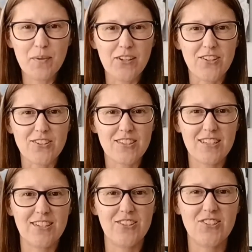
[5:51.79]
because
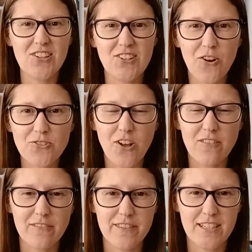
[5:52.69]
she knows
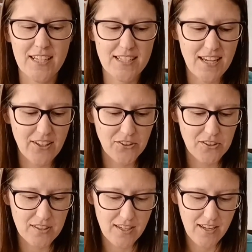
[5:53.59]
all of the
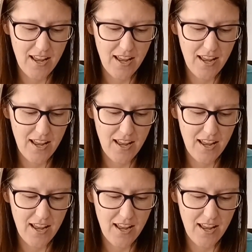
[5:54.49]
details,